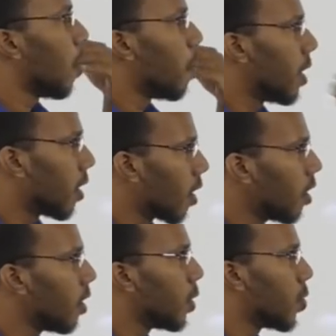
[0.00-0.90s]

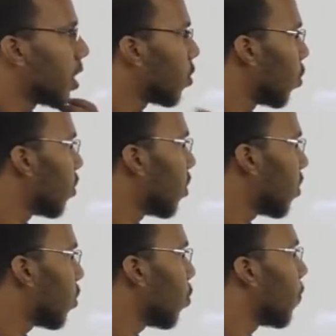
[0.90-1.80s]
mineral nutrient
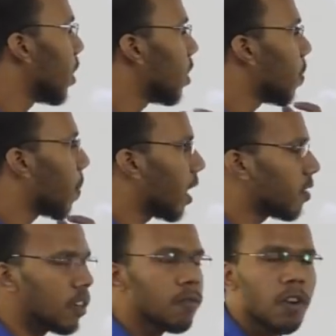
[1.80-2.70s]
solutions to feed the
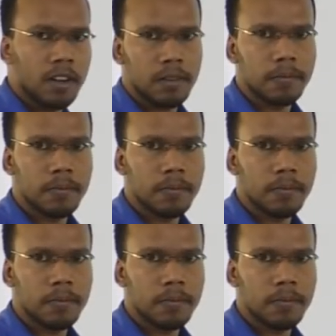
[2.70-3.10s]
plants in water.